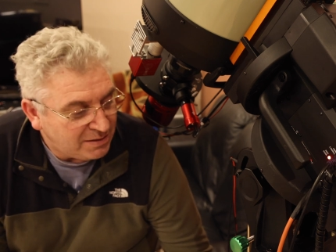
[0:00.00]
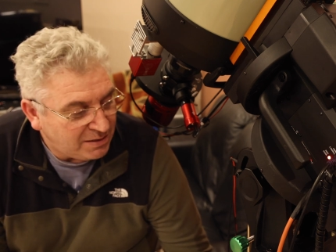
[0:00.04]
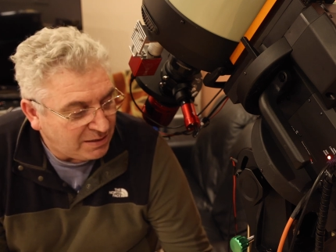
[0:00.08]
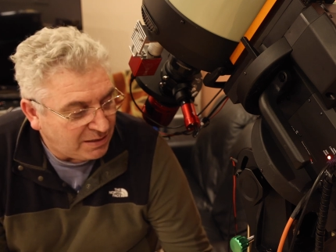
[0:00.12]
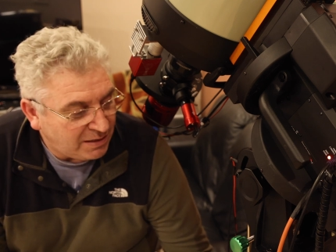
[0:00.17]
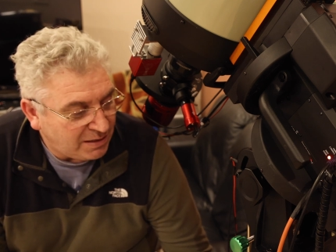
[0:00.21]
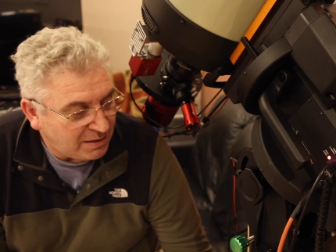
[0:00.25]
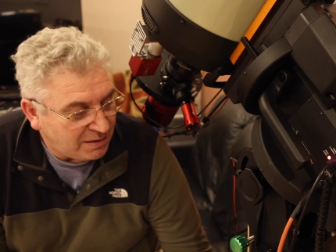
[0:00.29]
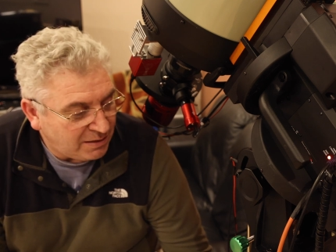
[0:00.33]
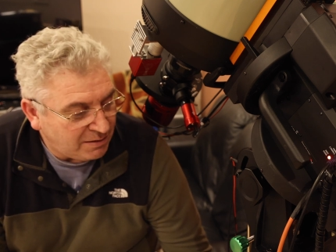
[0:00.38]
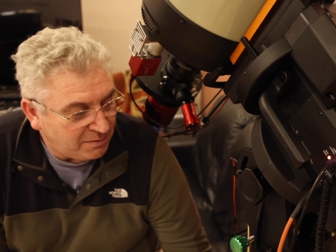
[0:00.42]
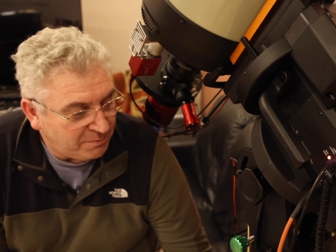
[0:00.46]

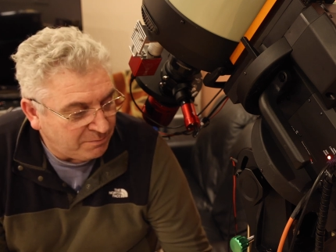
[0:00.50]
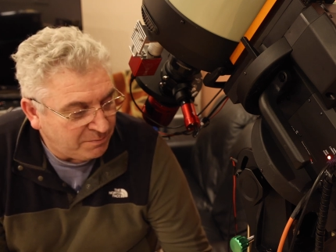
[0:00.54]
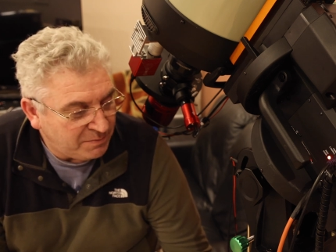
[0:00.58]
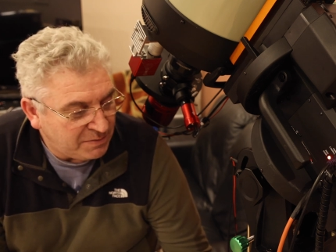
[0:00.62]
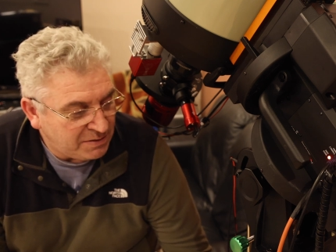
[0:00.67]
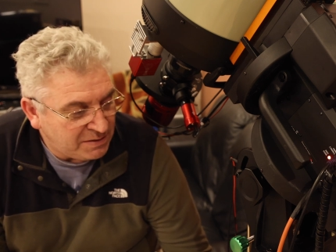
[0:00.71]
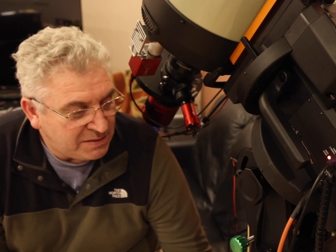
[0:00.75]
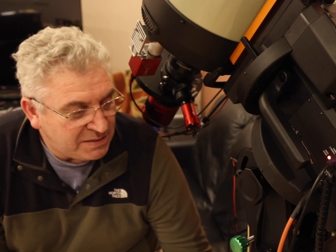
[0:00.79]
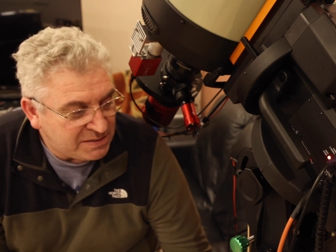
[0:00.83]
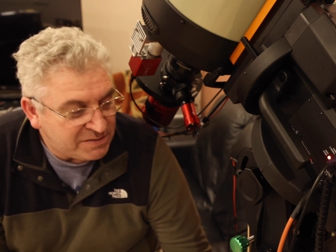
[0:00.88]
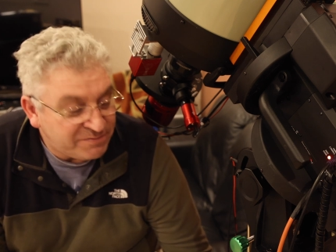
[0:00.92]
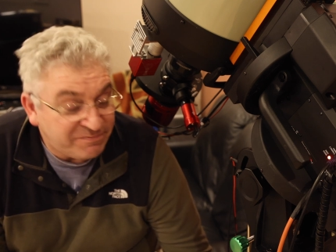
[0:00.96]

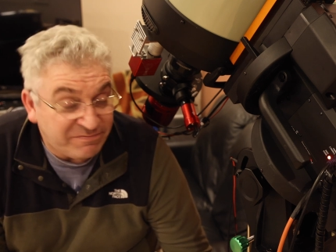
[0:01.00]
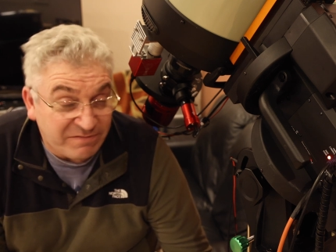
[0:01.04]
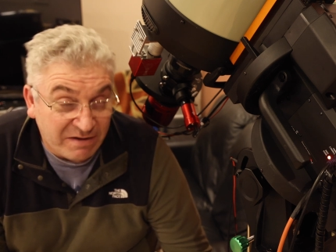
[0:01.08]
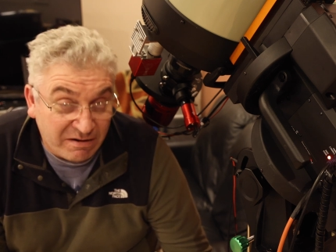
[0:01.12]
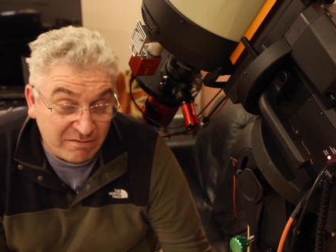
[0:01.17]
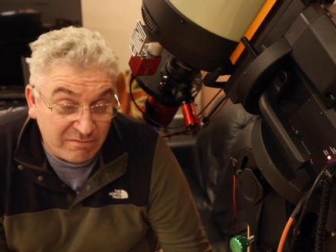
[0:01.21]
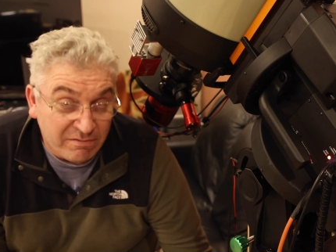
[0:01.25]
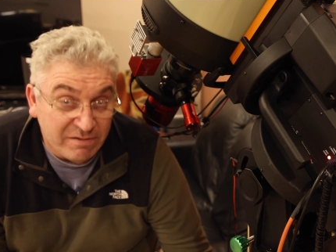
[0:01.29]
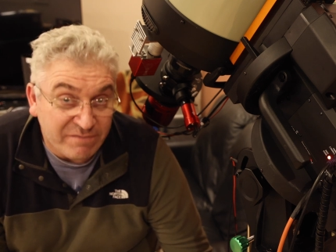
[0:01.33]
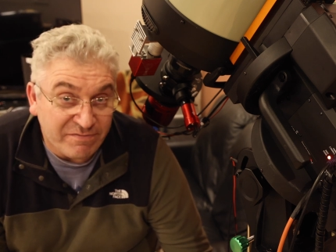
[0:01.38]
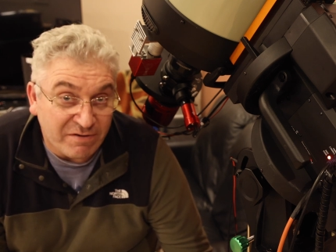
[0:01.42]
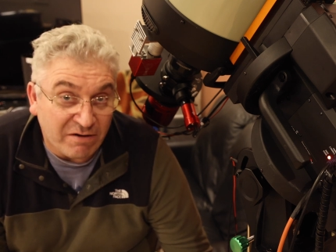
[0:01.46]
It's
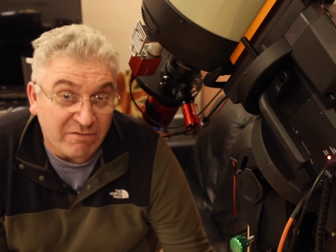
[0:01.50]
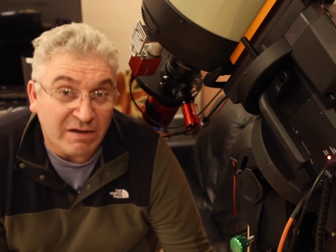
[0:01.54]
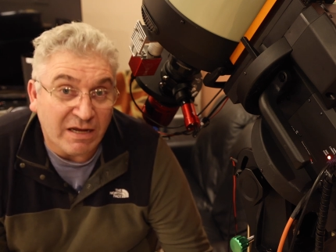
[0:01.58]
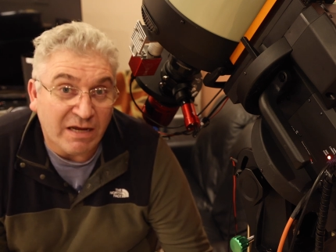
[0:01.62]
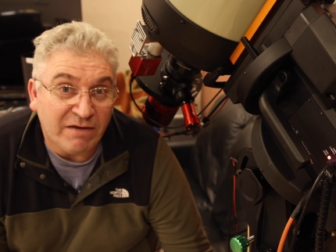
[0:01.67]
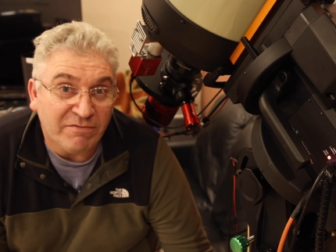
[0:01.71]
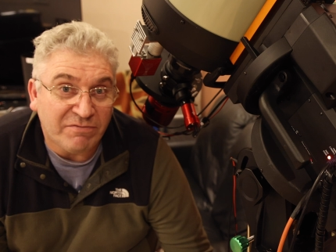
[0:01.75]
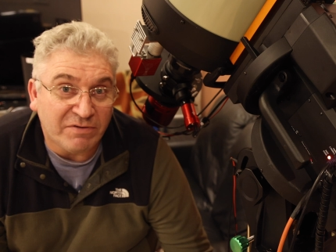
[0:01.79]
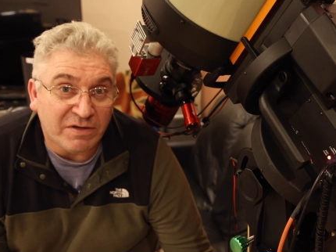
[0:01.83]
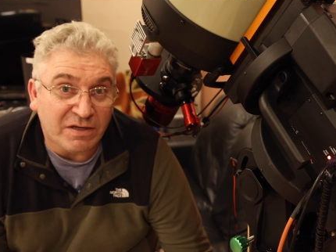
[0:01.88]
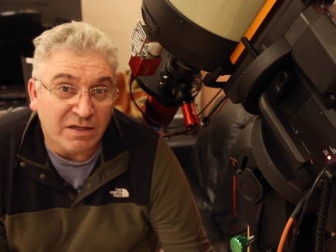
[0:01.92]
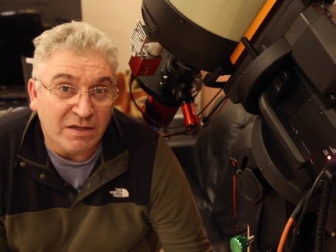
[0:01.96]
very, very
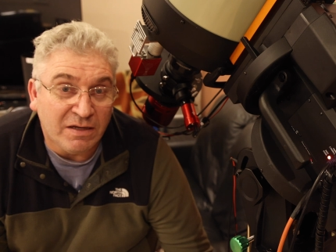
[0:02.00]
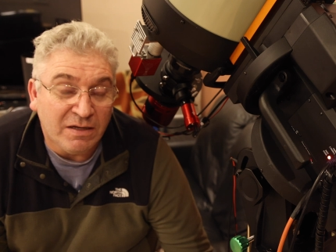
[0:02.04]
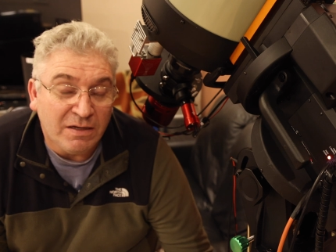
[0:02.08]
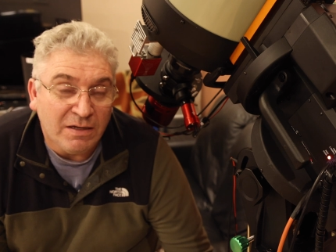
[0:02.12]
heavy,